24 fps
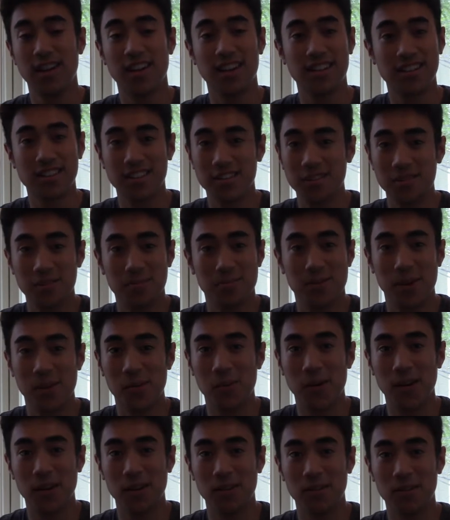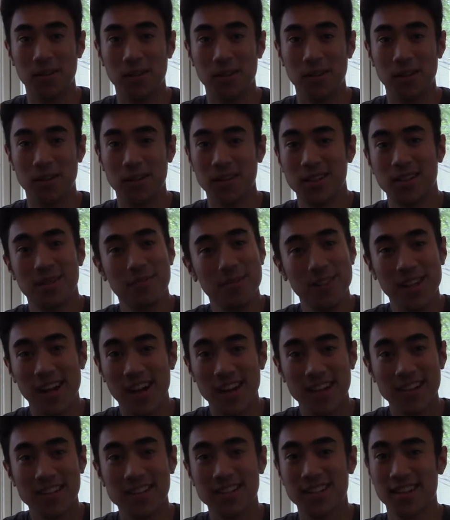Excuse my wife. To be
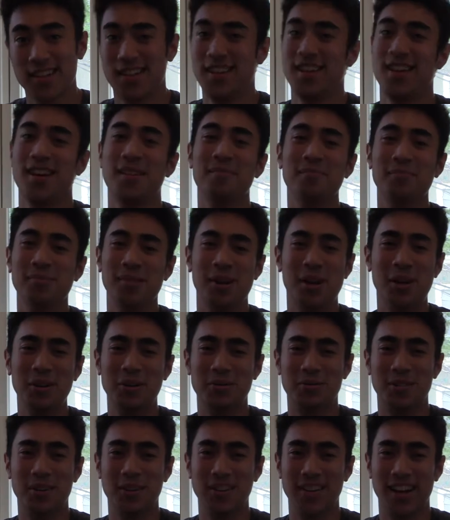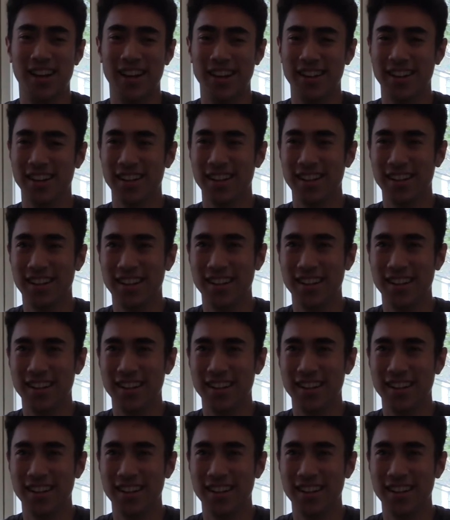honest, I'm proud of our daughter.